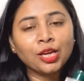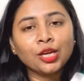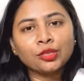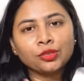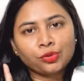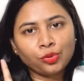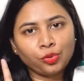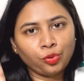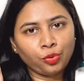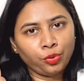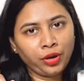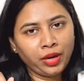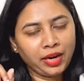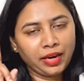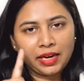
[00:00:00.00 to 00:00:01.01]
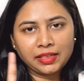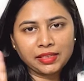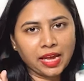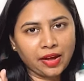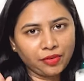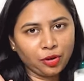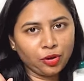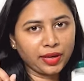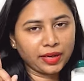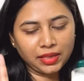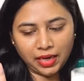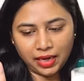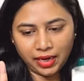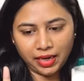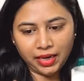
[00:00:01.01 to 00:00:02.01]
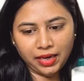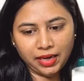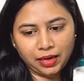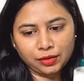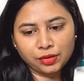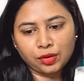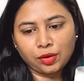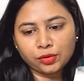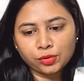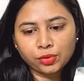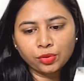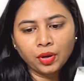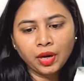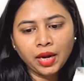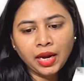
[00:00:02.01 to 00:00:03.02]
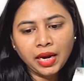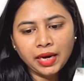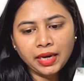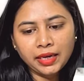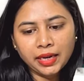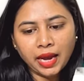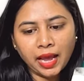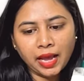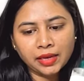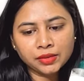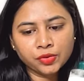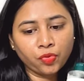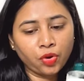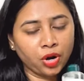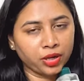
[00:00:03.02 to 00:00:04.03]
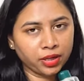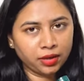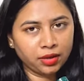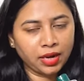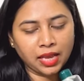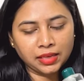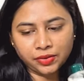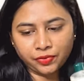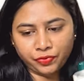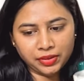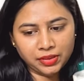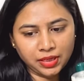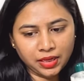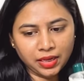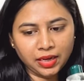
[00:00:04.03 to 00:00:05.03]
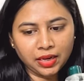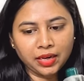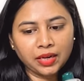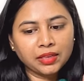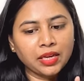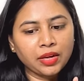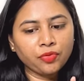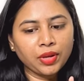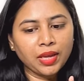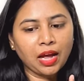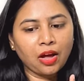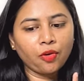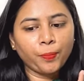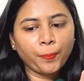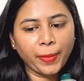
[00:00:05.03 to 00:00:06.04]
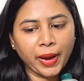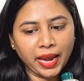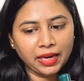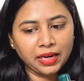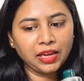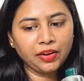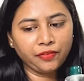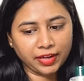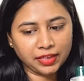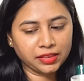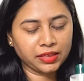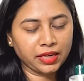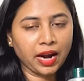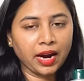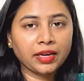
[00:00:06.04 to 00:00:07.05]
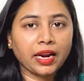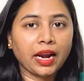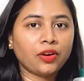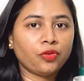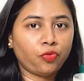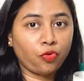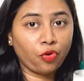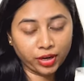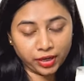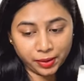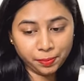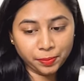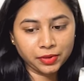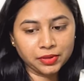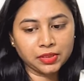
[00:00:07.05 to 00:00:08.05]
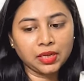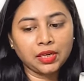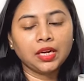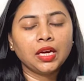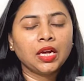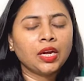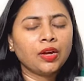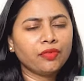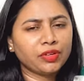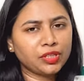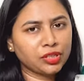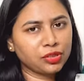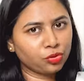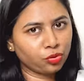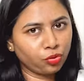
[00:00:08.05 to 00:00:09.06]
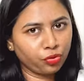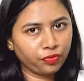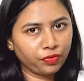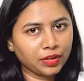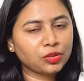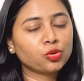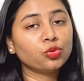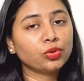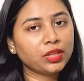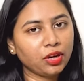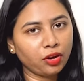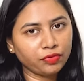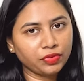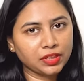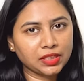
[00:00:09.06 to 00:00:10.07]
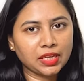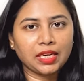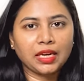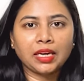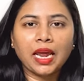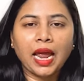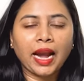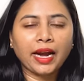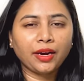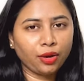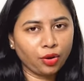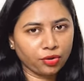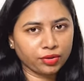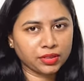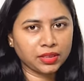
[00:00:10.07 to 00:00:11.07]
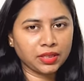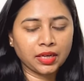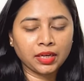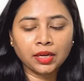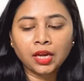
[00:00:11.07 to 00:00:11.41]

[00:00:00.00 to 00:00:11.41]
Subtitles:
So let's have a look at the ingredients also. It has water as the first ingredient, then we have pine leaf extract at 40%, which is known for soothing of the skin, antioxidant.